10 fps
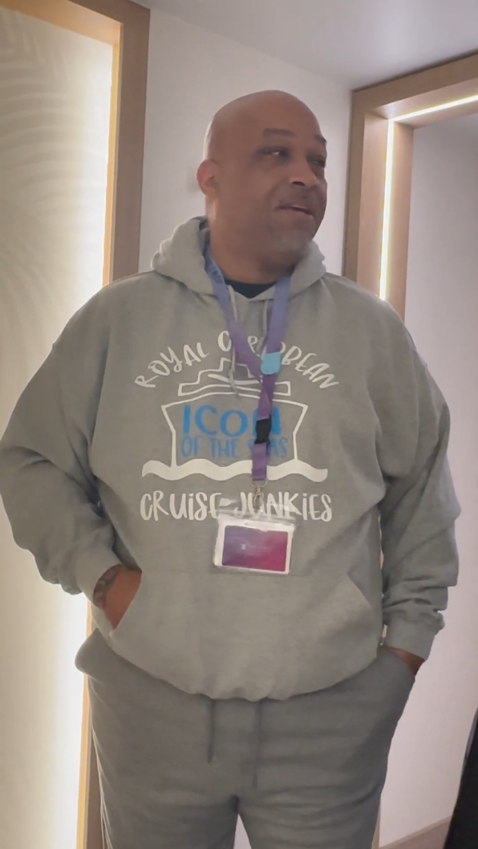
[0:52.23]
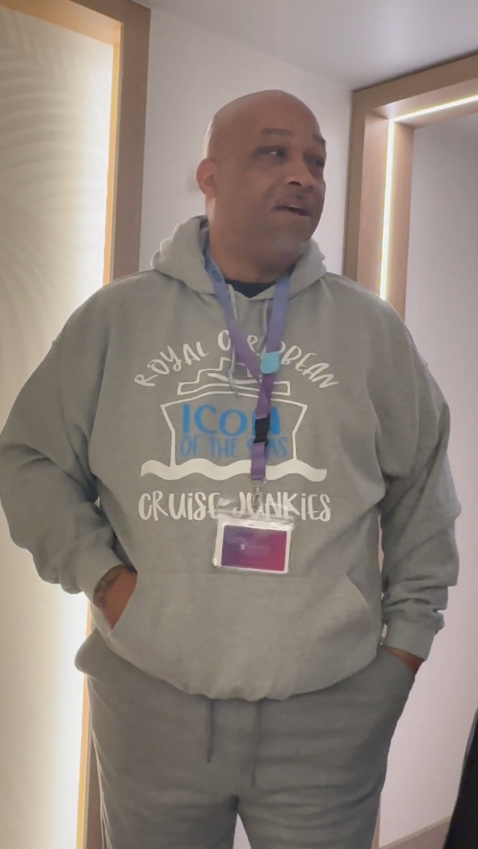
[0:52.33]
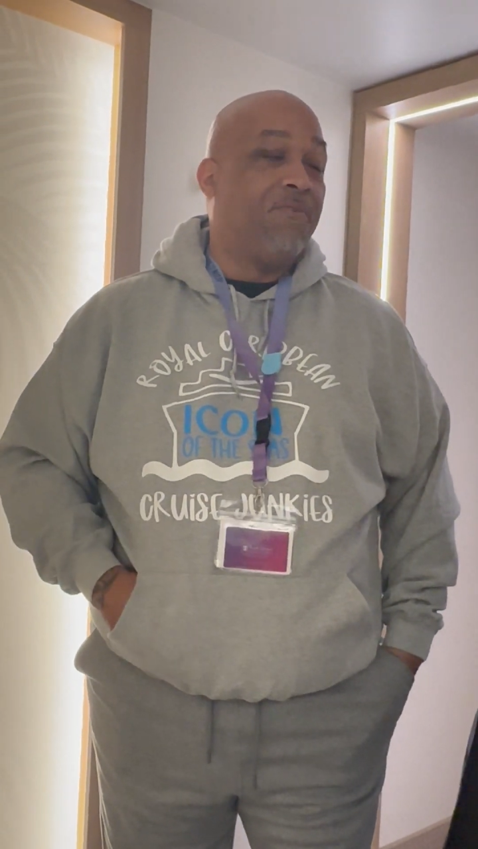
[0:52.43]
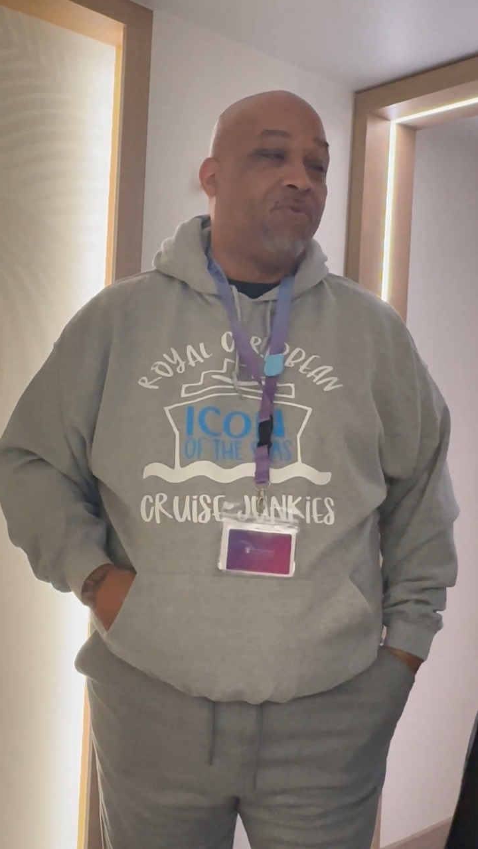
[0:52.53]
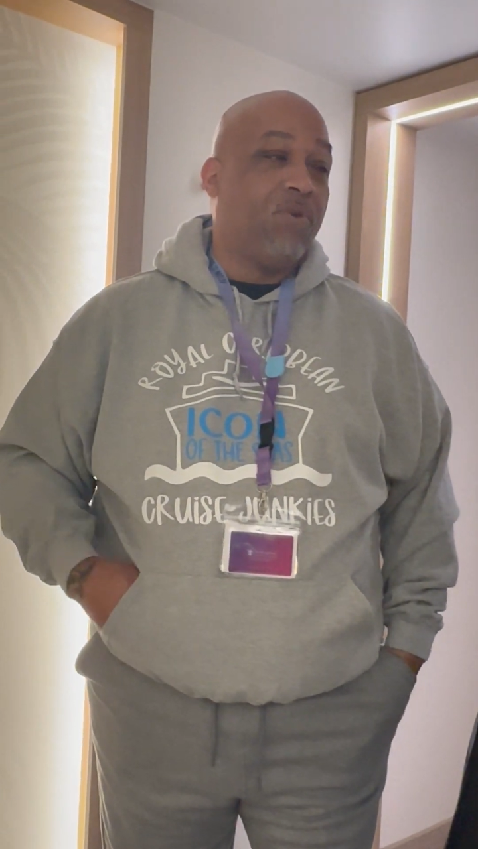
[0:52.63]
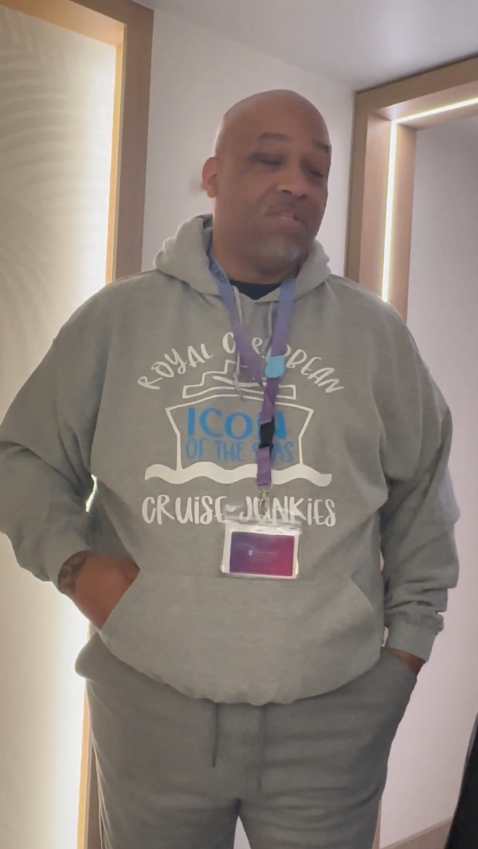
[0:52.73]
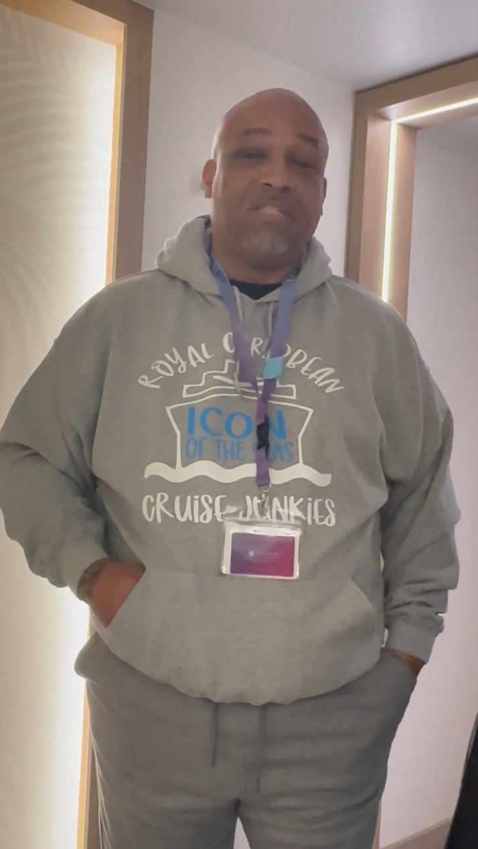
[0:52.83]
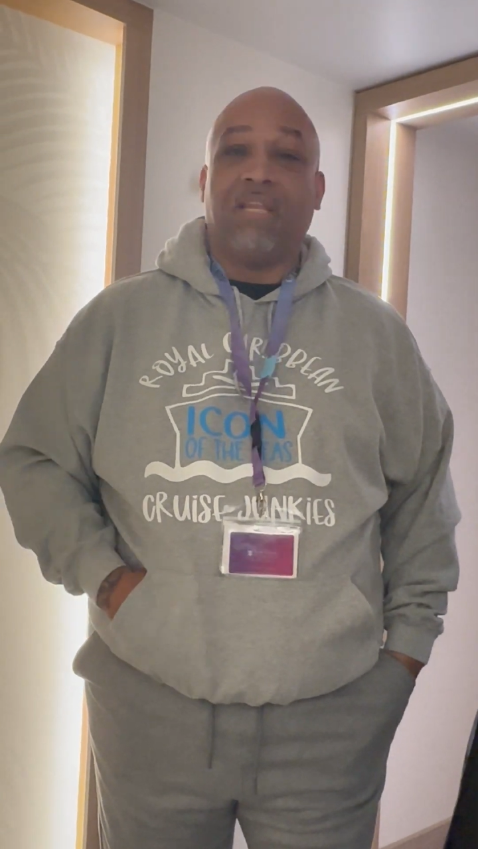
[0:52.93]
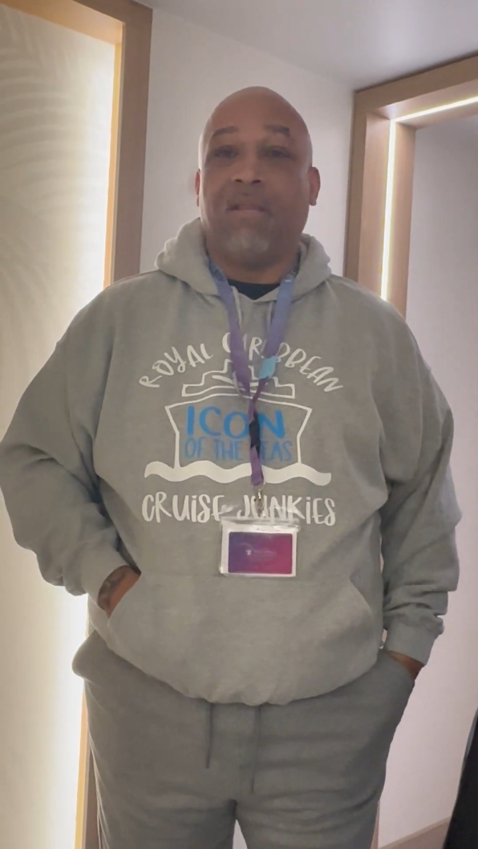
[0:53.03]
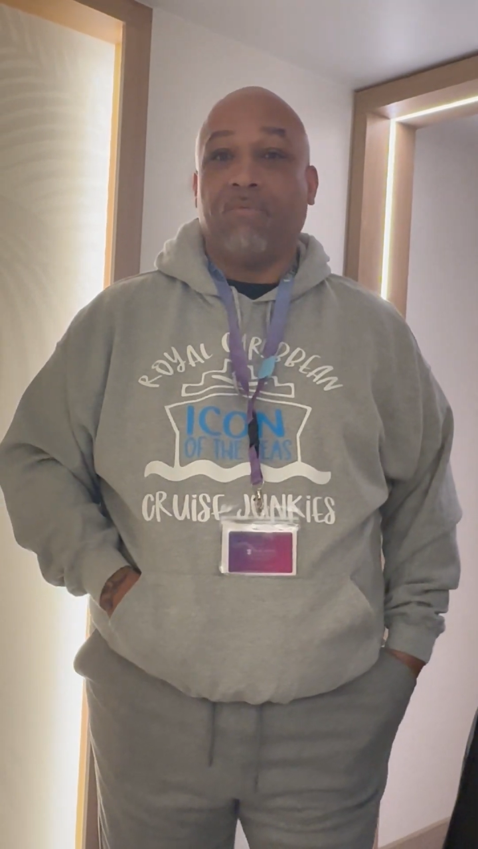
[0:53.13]
Of course, he
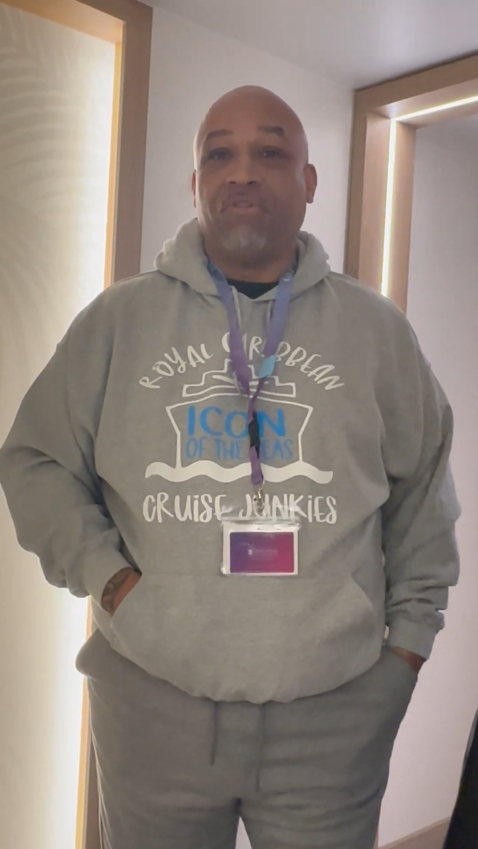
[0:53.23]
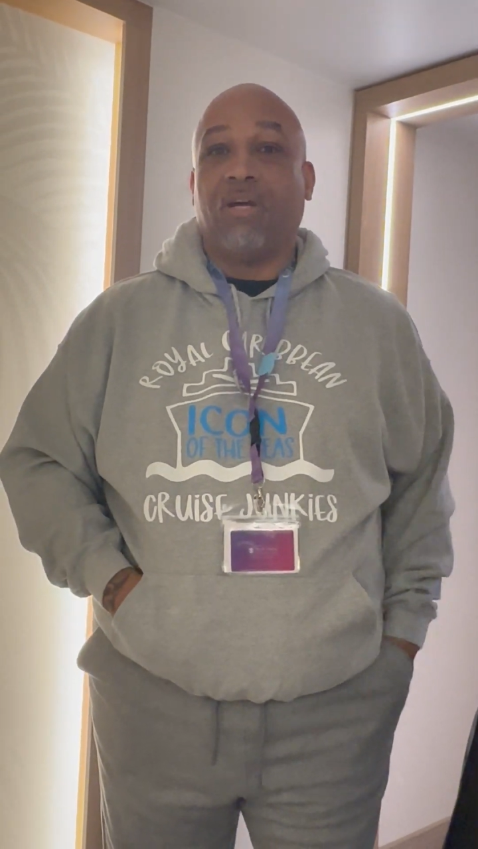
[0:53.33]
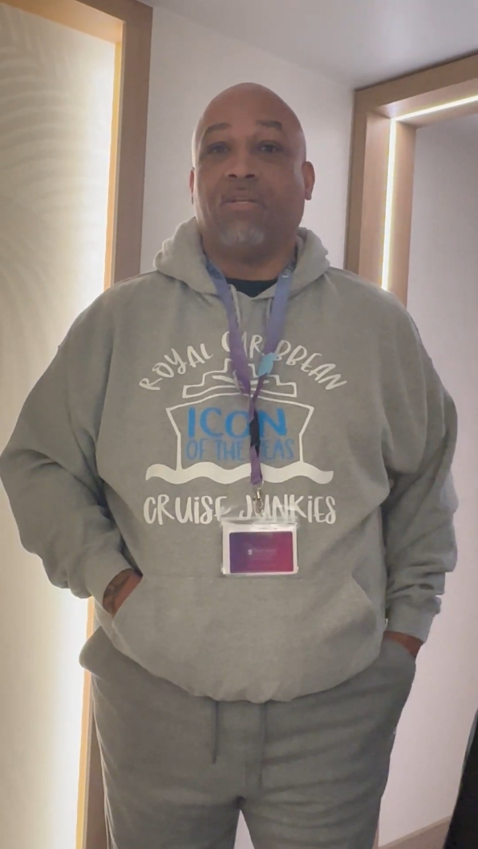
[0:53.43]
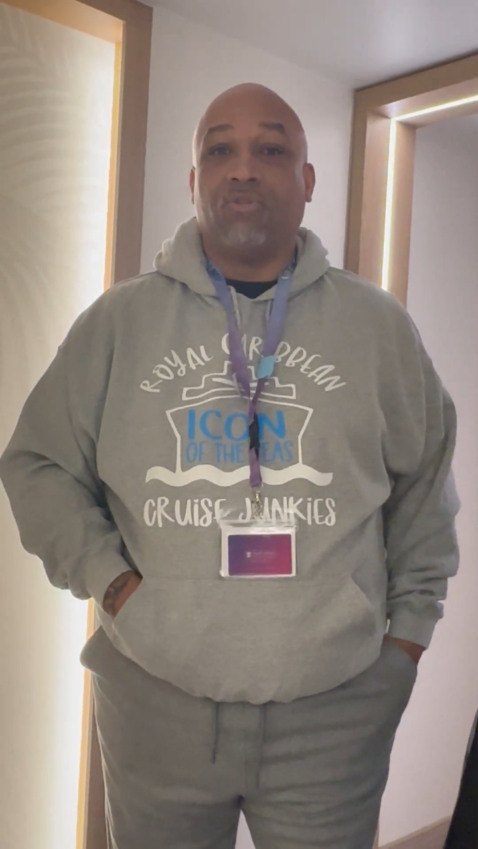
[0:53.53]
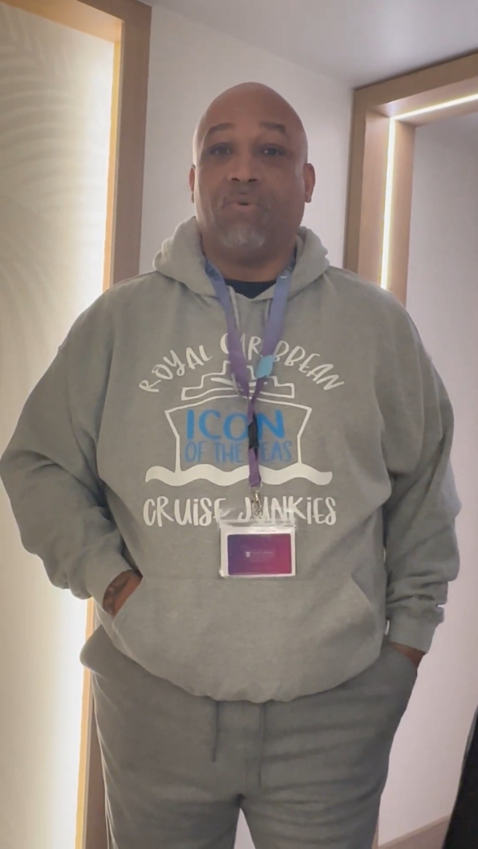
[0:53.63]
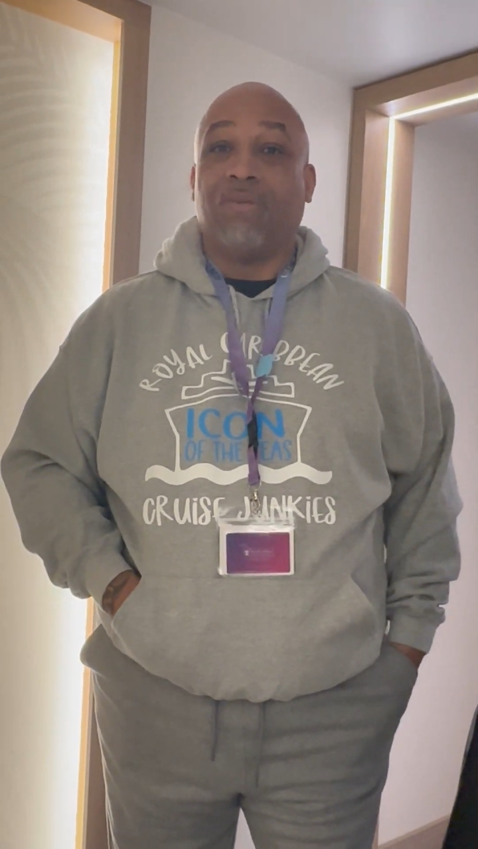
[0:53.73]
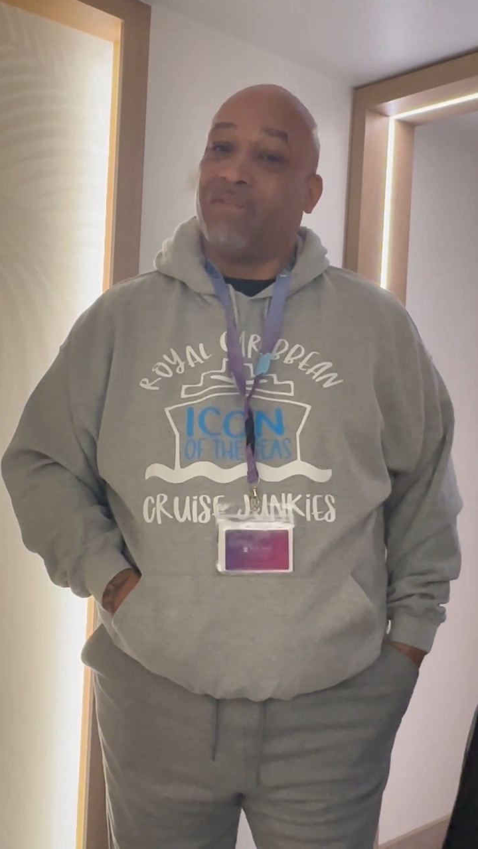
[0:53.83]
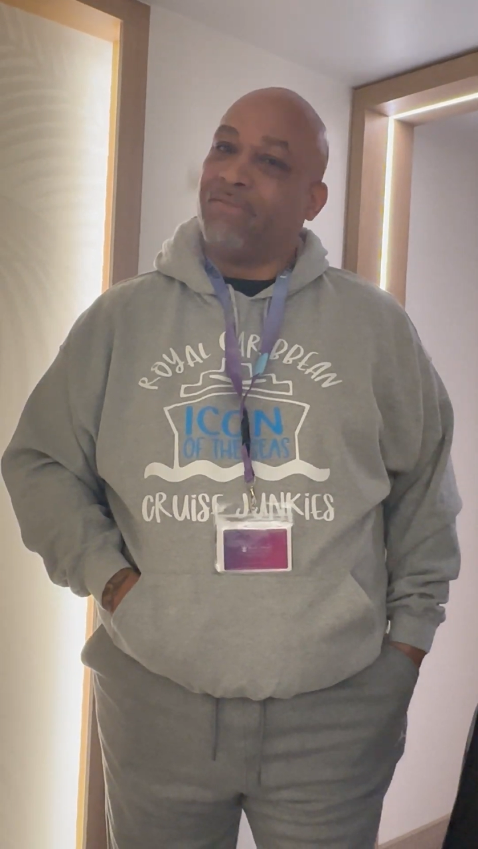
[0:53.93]
said, let him check into it.